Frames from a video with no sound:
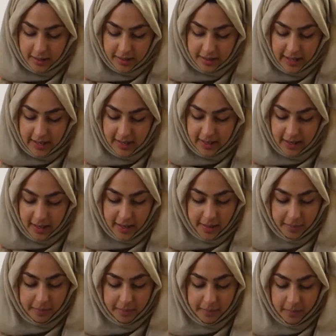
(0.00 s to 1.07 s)

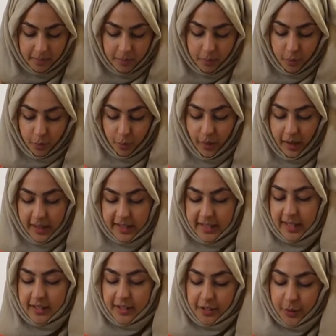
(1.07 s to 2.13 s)
Then what I
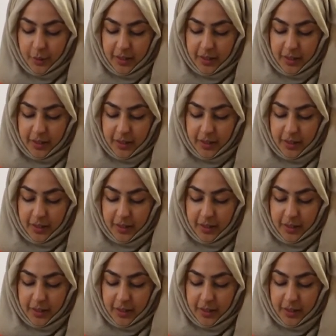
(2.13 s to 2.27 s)
tend to do